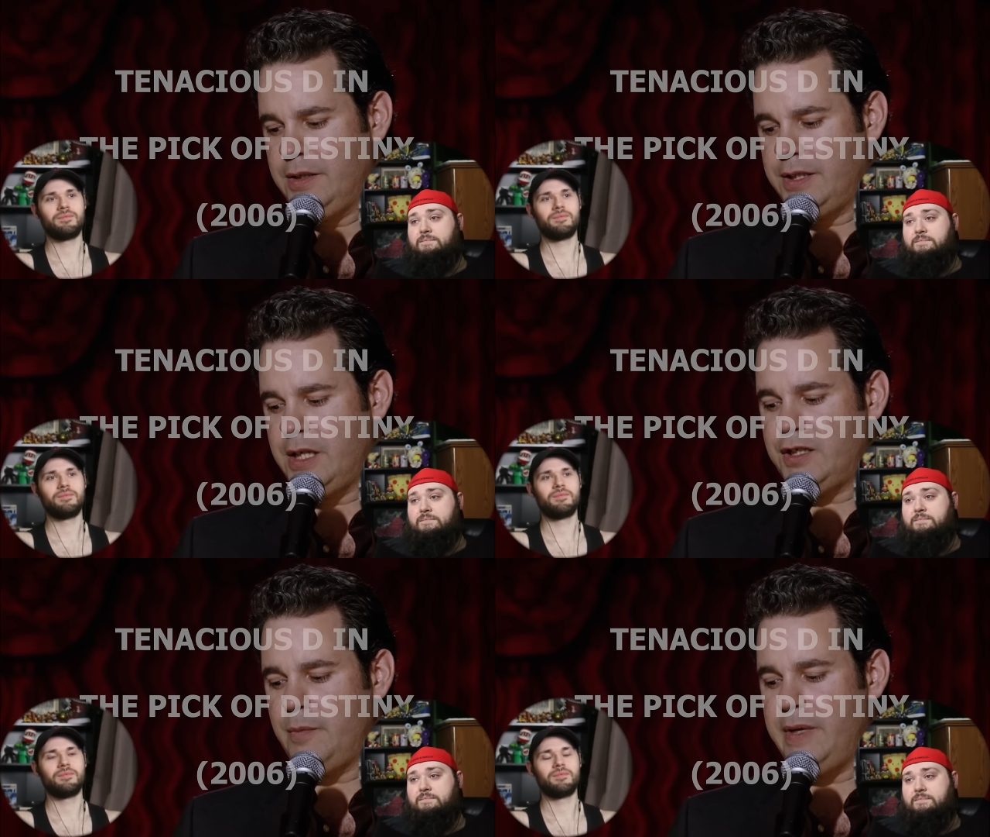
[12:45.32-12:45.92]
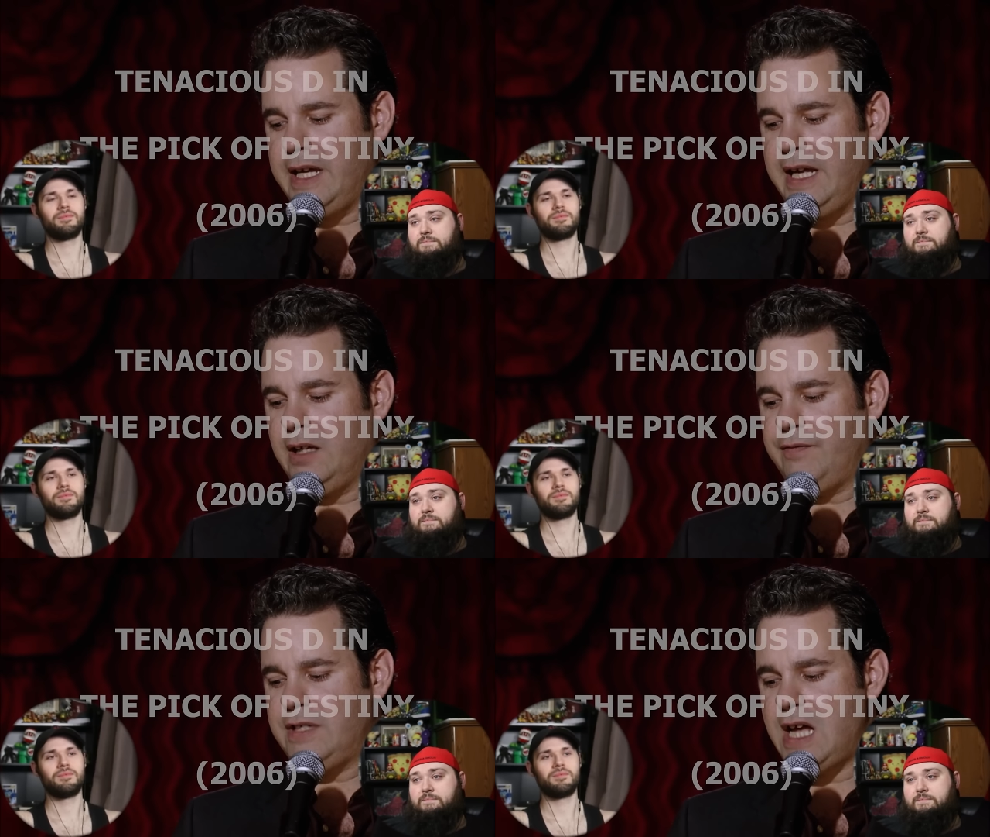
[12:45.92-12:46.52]
Speaker 1: Since the beginning
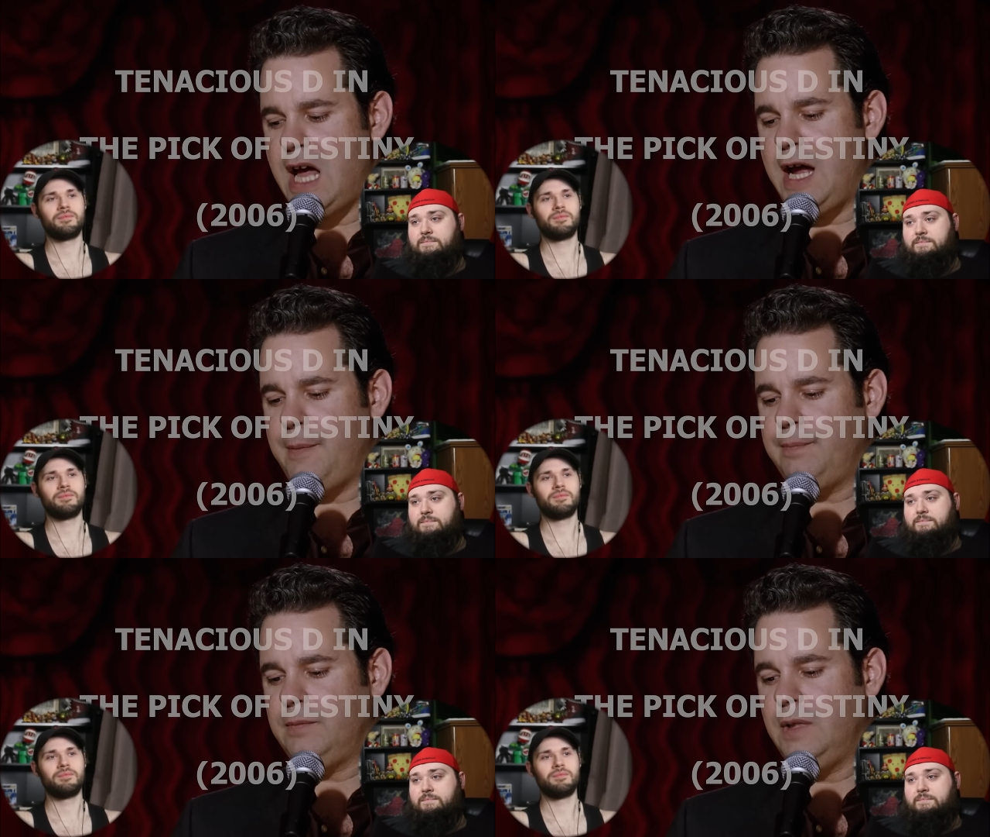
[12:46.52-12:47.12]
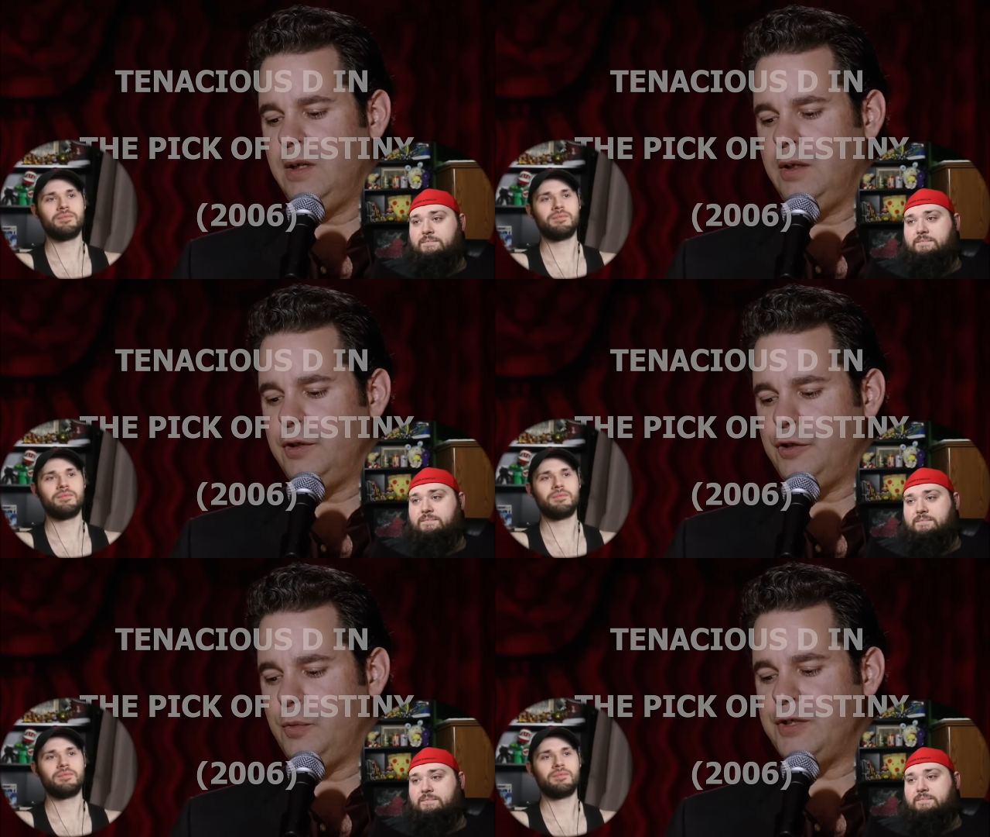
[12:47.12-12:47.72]
of time,
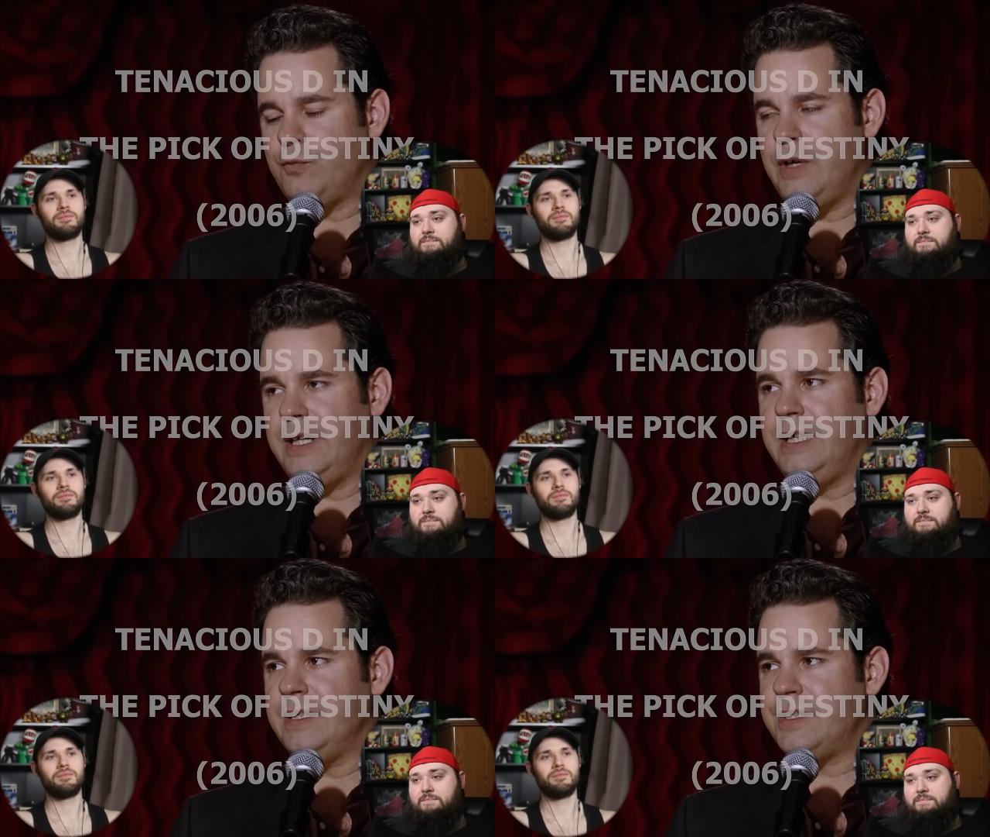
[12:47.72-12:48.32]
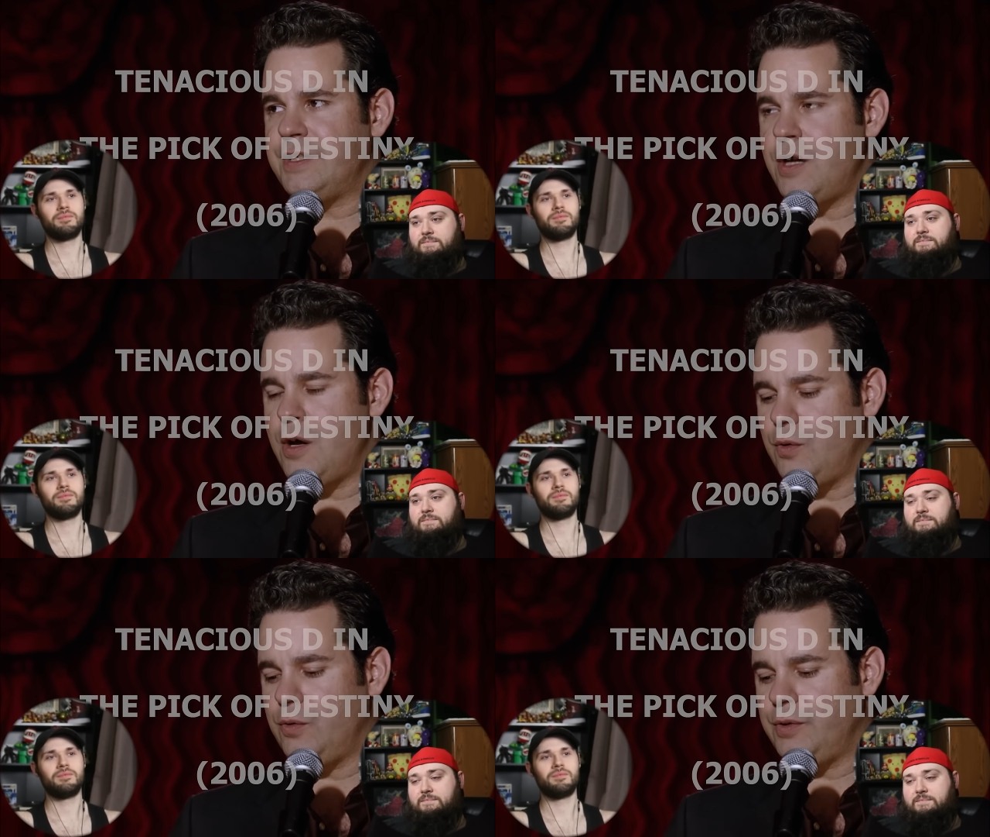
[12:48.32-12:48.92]
'twas written in the
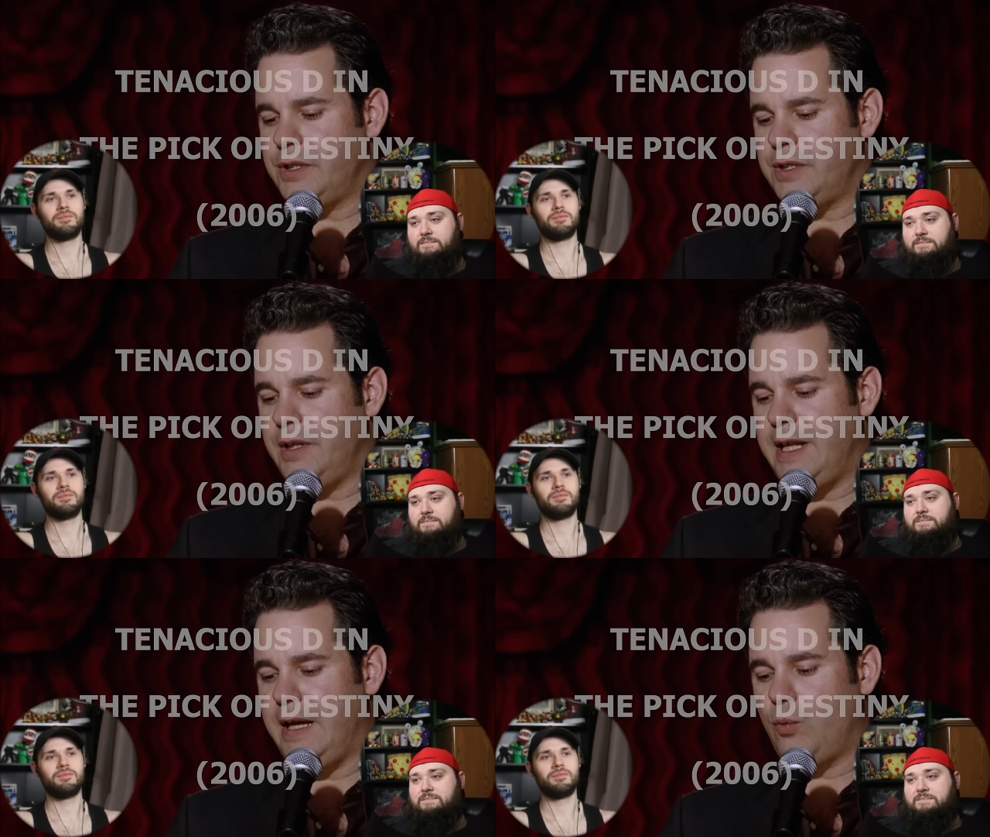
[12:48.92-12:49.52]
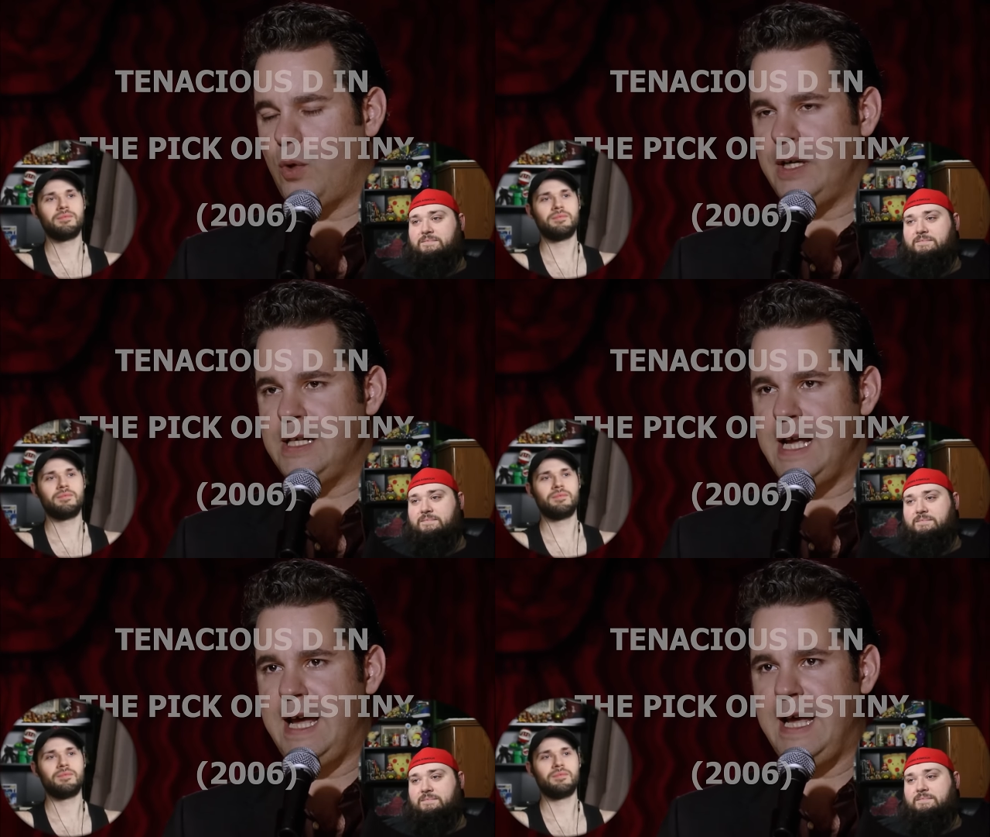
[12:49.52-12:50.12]
stones that one
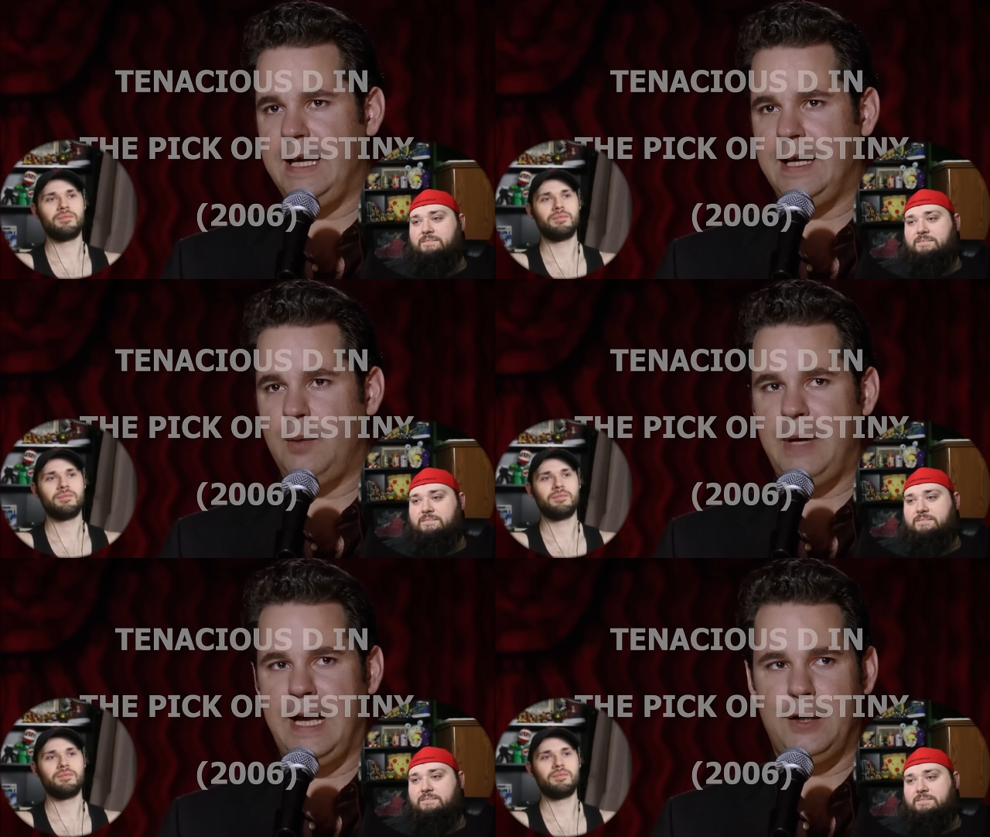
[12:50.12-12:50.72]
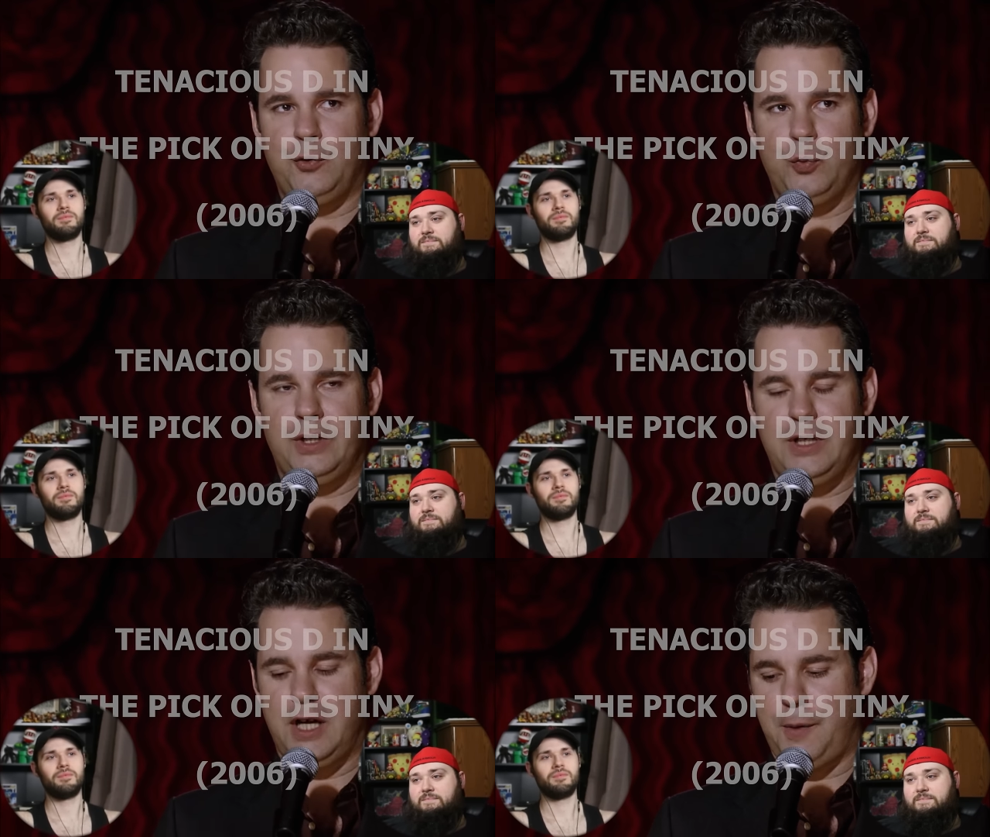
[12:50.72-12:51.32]
day a band would
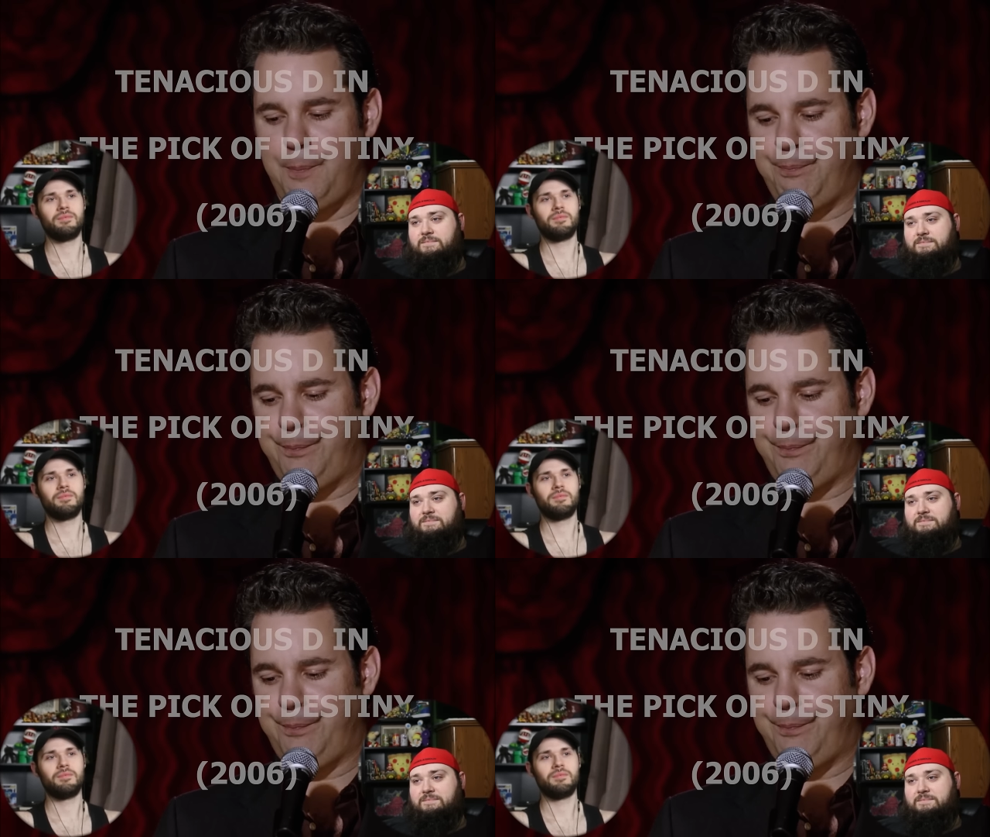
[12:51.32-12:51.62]
come.